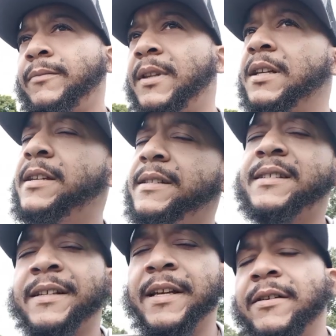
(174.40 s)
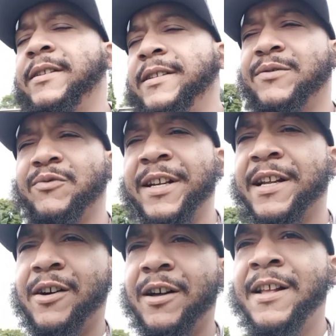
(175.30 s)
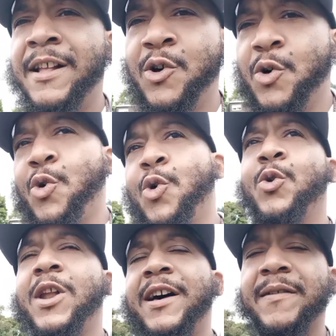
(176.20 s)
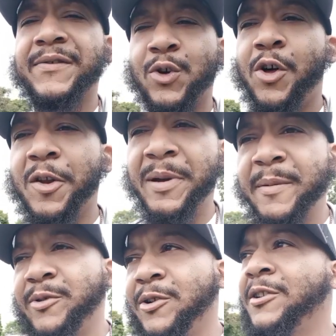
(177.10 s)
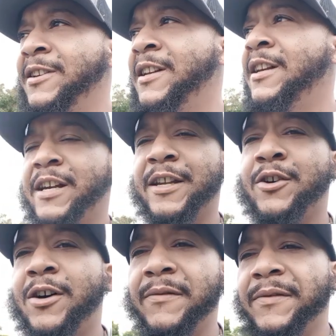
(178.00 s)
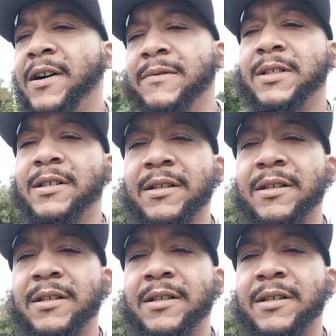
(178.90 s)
he's saying they just ran out a whole lot of toilet paper and all of other